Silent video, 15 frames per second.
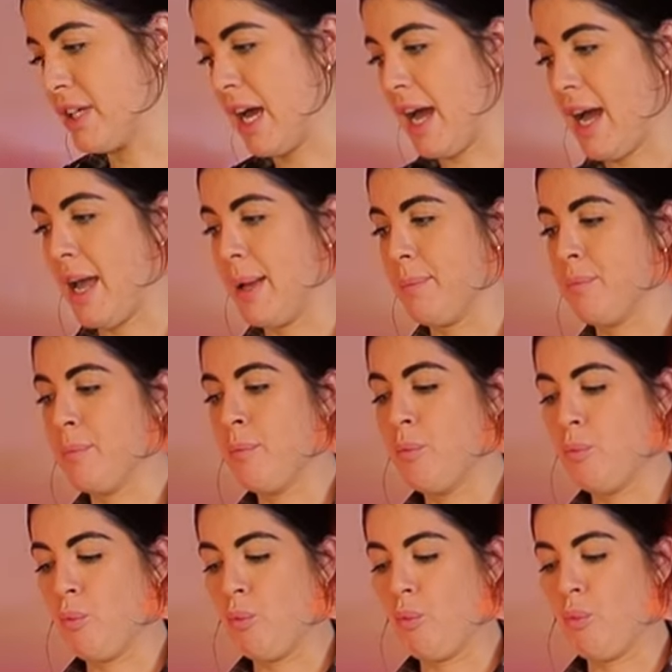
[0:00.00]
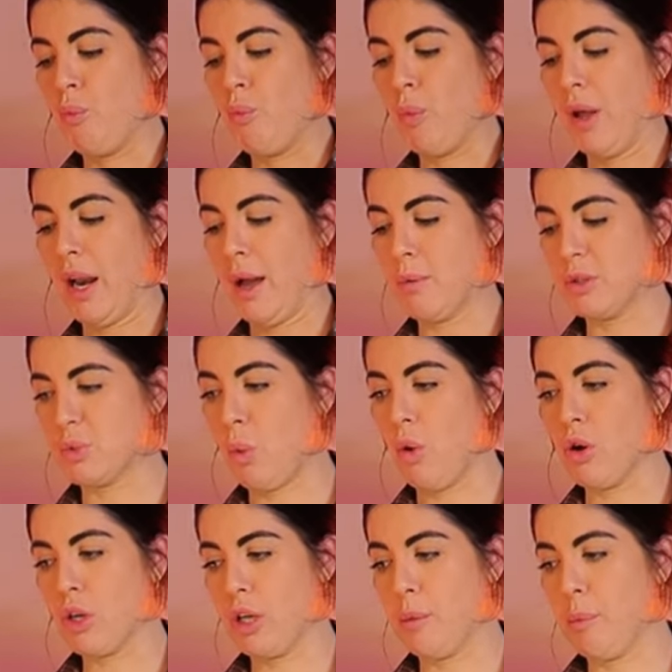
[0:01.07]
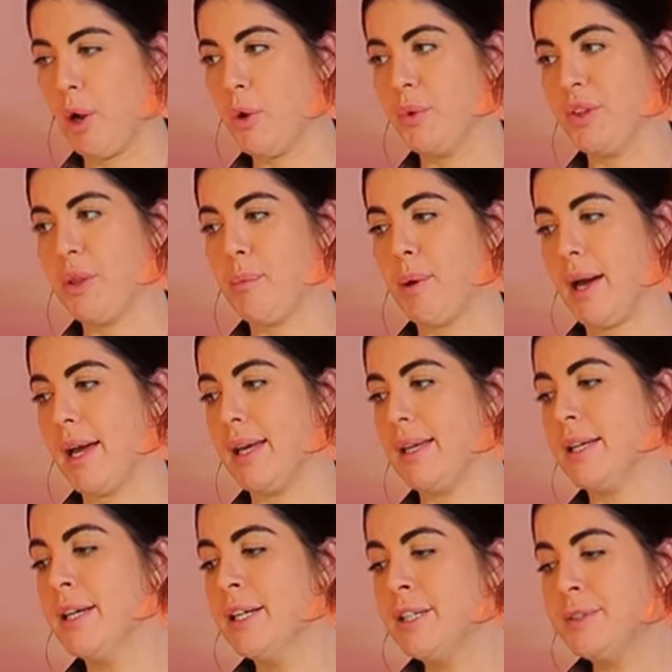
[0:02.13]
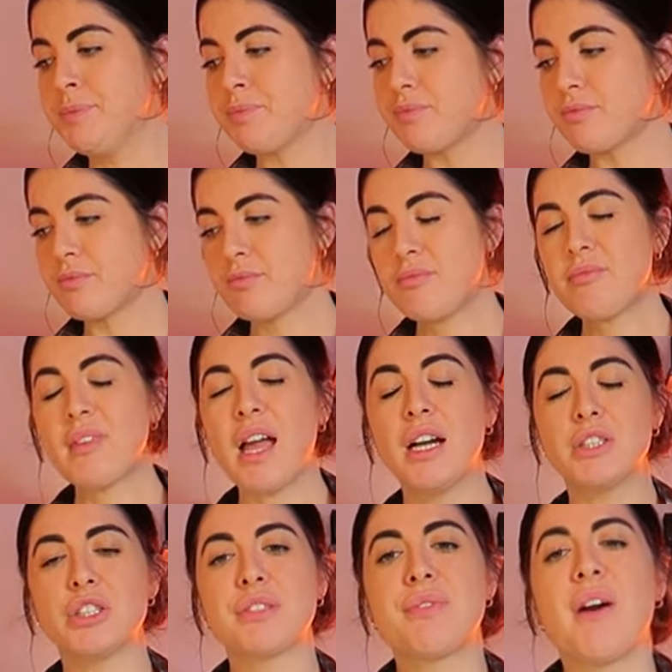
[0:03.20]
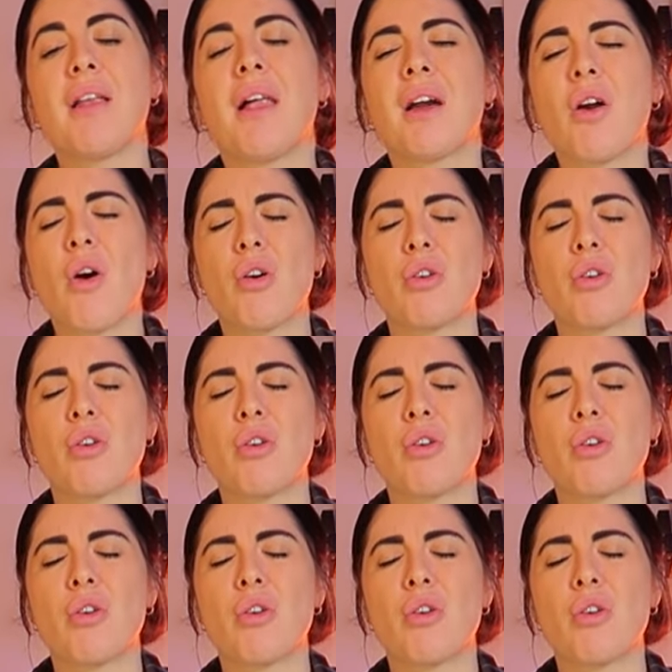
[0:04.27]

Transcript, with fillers: of time when I was walking about with the bag I just felt like,